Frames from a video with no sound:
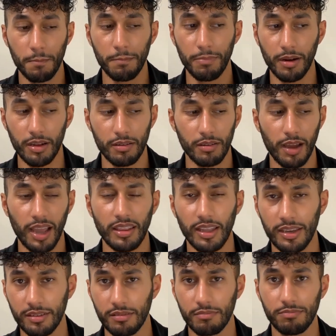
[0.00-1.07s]
but I
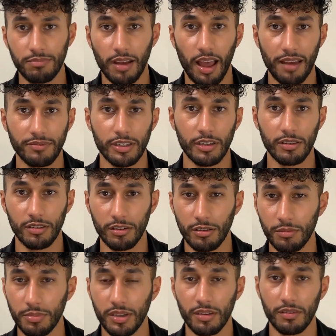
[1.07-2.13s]
like having a
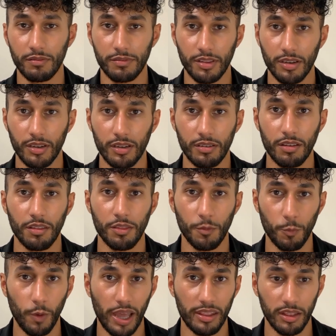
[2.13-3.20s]
little bit of the
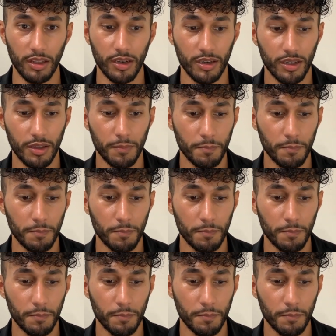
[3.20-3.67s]
wet look.